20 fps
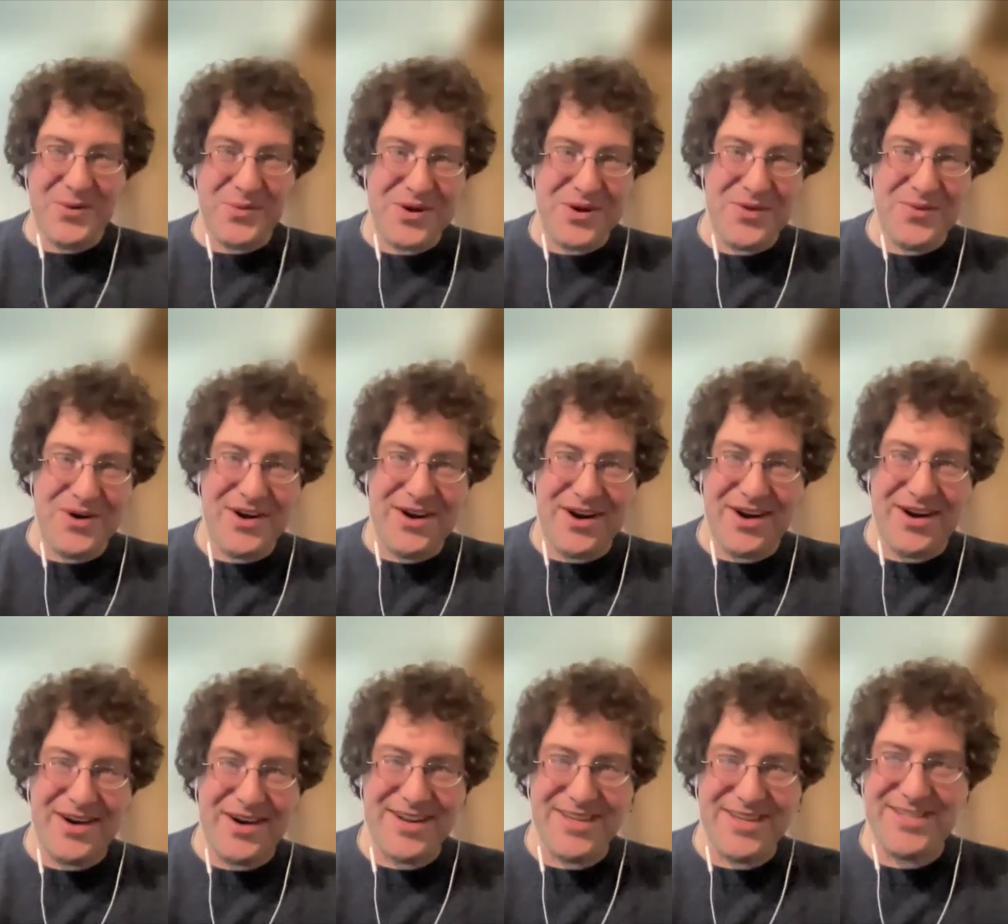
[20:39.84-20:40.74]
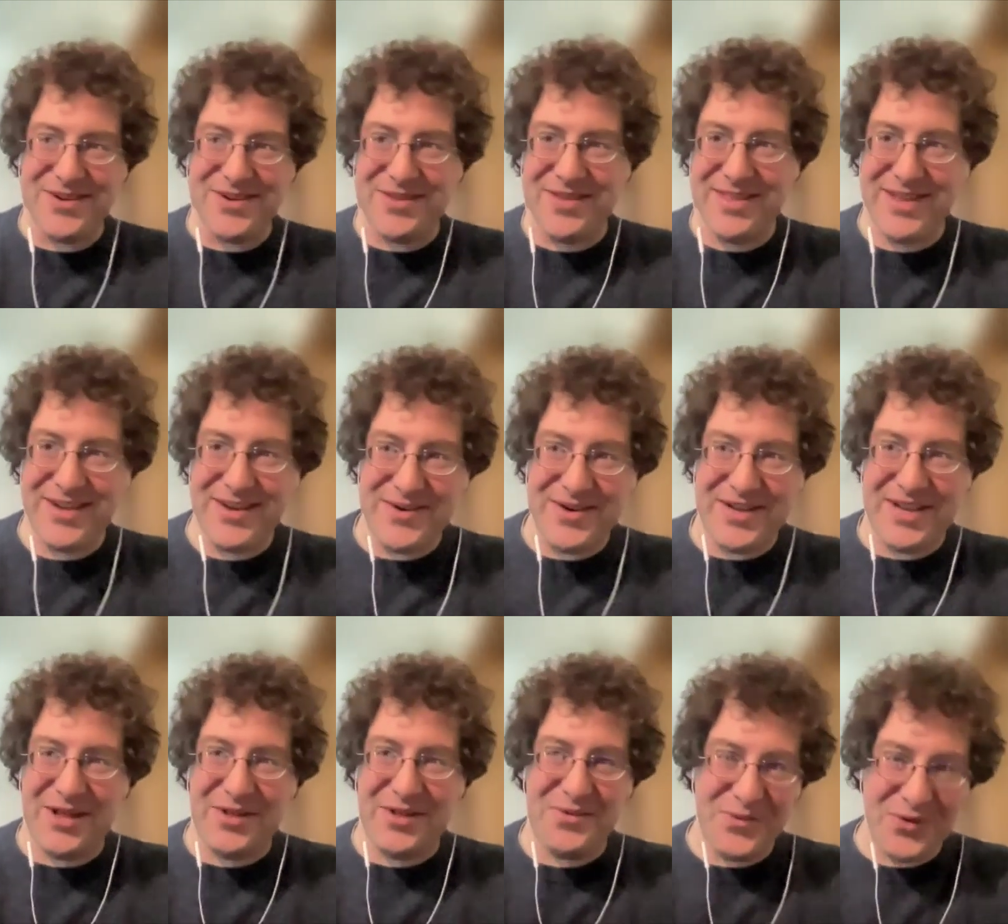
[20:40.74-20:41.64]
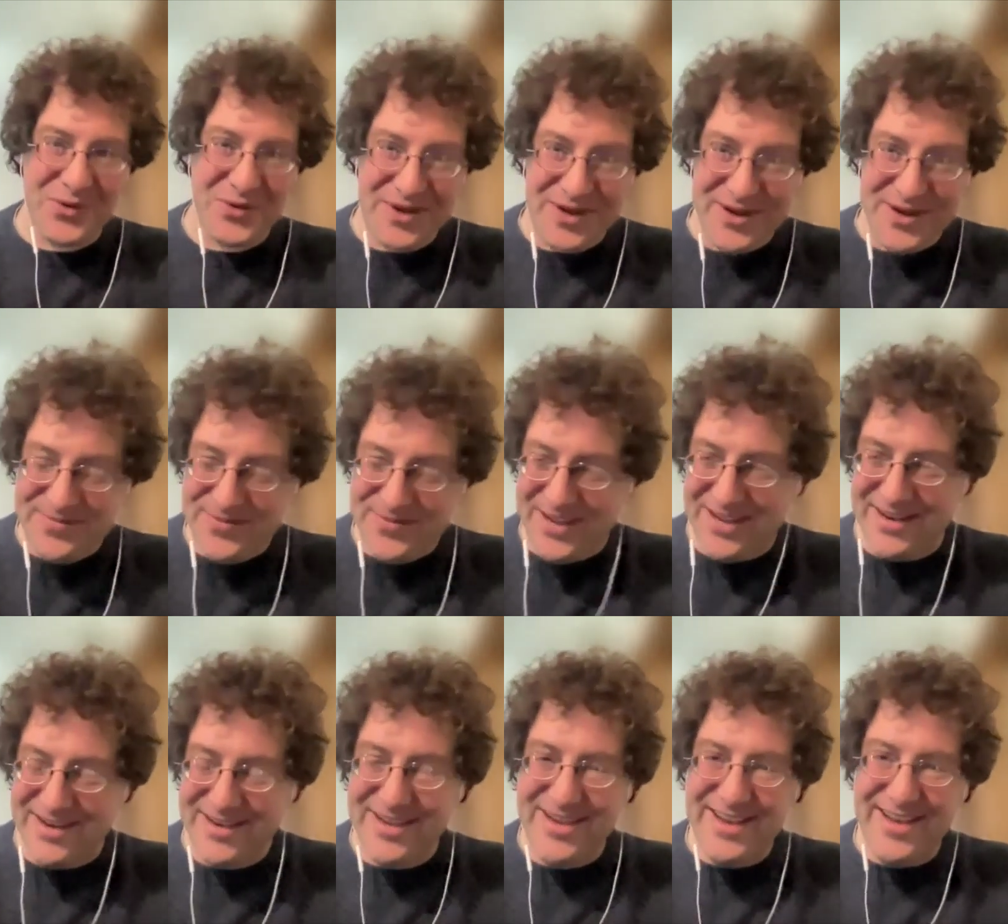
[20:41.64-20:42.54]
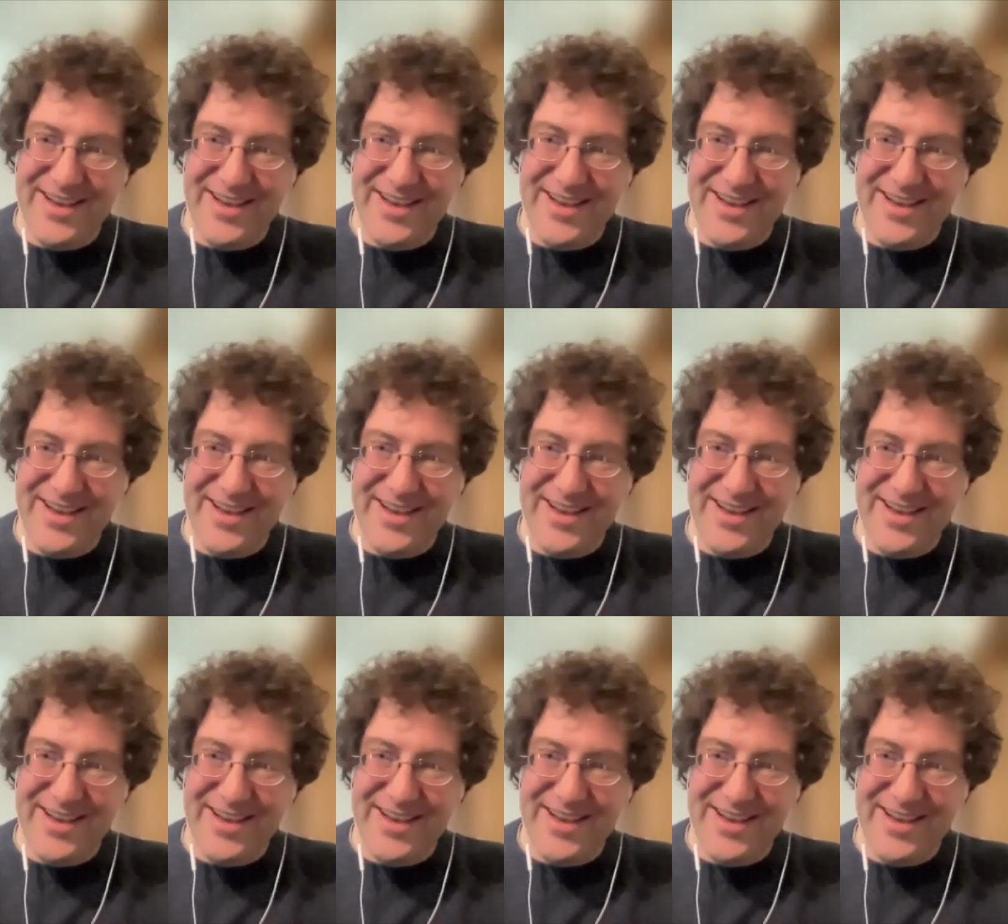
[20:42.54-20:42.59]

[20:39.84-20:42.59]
you are? And so then they go to California and